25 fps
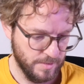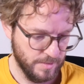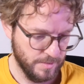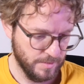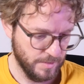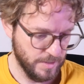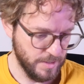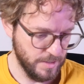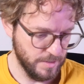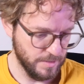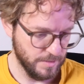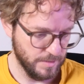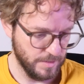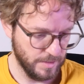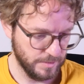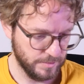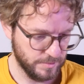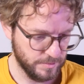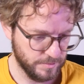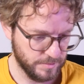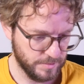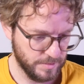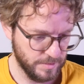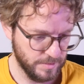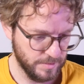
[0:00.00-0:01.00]
Here, as
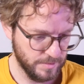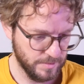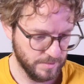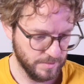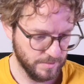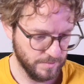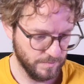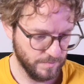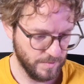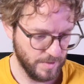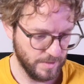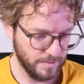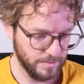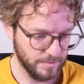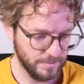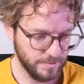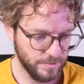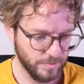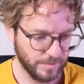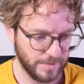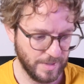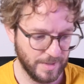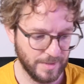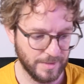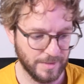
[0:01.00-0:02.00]
you see, well,
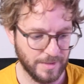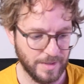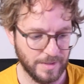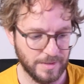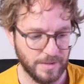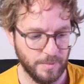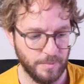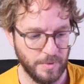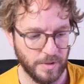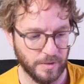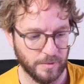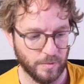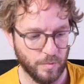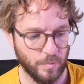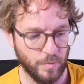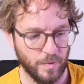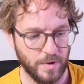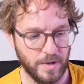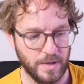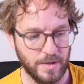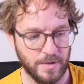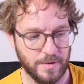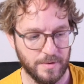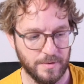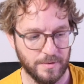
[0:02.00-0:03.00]
you can get the Milky
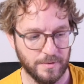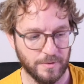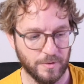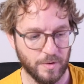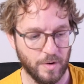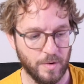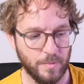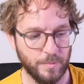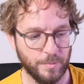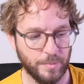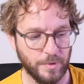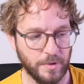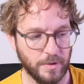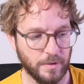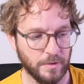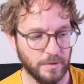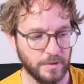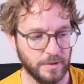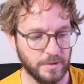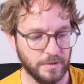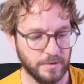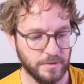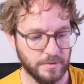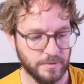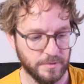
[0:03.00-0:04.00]
Way
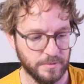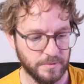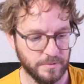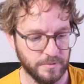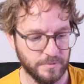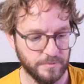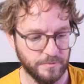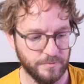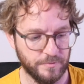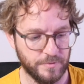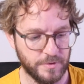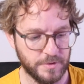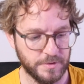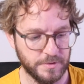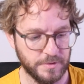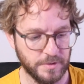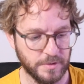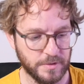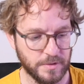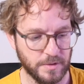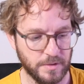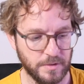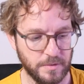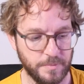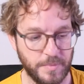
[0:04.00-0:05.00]
completely
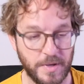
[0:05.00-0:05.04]
vertical.